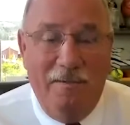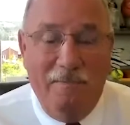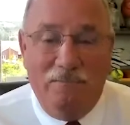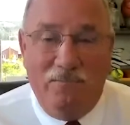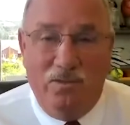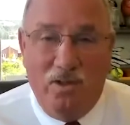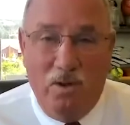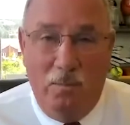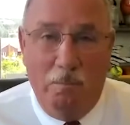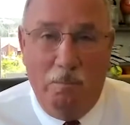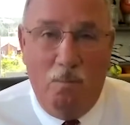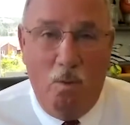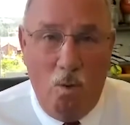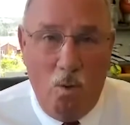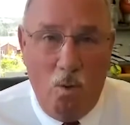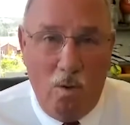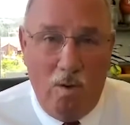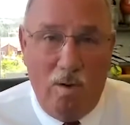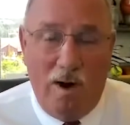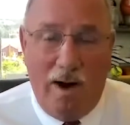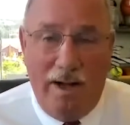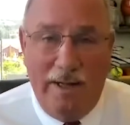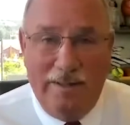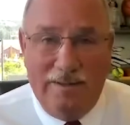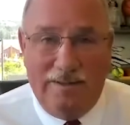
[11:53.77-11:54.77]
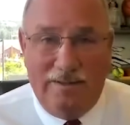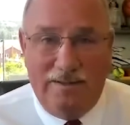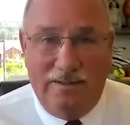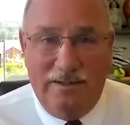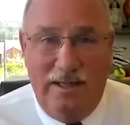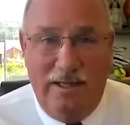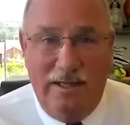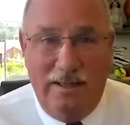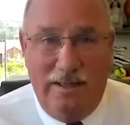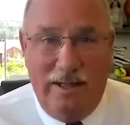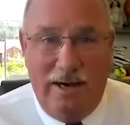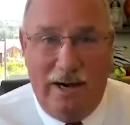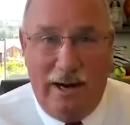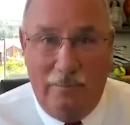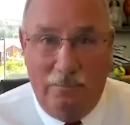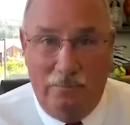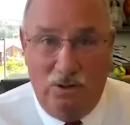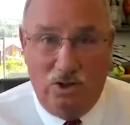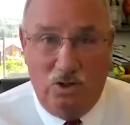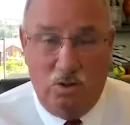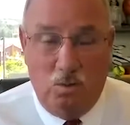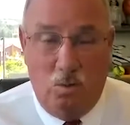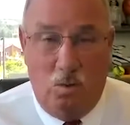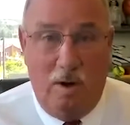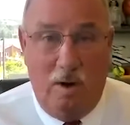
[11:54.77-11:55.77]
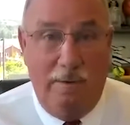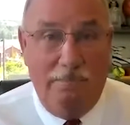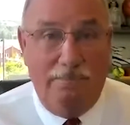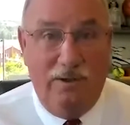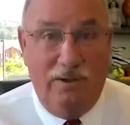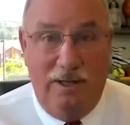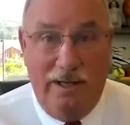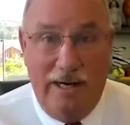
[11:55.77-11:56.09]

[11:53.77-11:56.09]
The more I said that I was swamped and